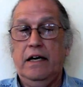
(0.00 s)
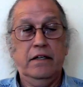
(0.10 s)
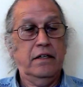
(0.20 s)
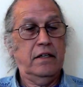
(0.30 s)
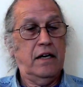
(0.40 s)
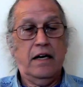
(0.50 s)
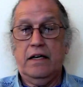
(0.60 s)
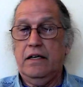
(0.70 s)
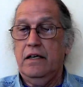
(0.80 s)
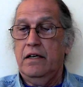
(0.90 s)
And then
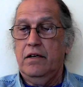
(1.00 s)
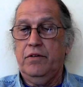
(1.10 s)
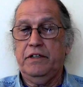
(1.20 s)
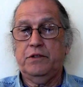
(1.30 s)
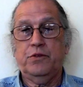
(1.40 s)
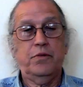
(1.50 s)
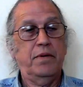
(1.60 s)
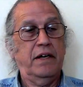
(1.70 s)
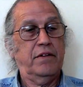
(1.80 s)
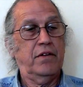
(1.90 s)
I reach with
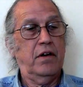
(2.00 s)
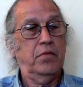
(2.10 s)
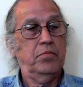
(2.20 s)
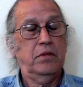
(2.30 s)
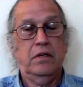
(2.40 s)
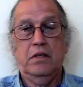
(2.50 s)
my thumb